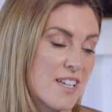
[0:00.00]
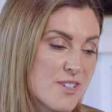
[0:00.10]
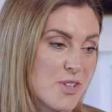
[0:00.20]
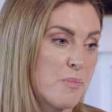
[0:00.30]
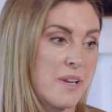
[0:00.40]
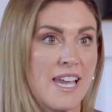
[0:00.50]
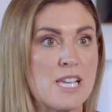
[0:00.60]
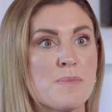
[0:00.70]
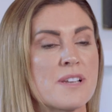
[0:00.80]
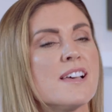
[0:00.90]
I don't know, but I
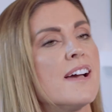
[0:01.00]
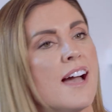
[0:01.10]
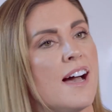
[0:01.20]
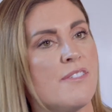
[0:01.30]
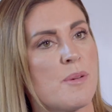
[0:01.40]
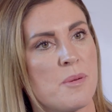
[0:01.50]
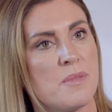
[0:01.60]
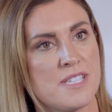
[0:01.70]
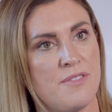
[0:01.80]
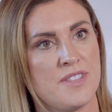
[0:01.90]
guess because I put
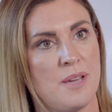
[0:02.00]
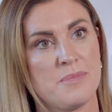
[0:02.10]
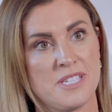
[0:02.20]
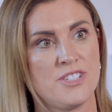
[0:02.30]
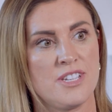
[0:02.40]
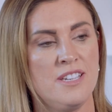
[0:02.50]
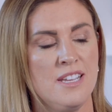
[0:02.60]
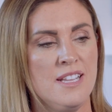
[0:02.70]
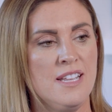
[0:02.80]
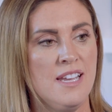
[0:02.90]
myself in that position.
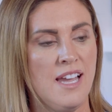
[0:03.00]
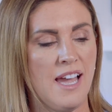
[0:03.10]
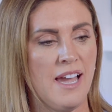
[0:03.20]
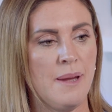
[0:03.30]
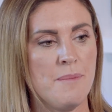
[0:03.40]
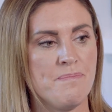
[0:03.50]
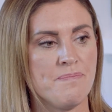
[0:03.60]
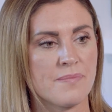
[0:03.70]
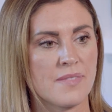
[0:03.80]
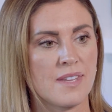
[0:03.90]
And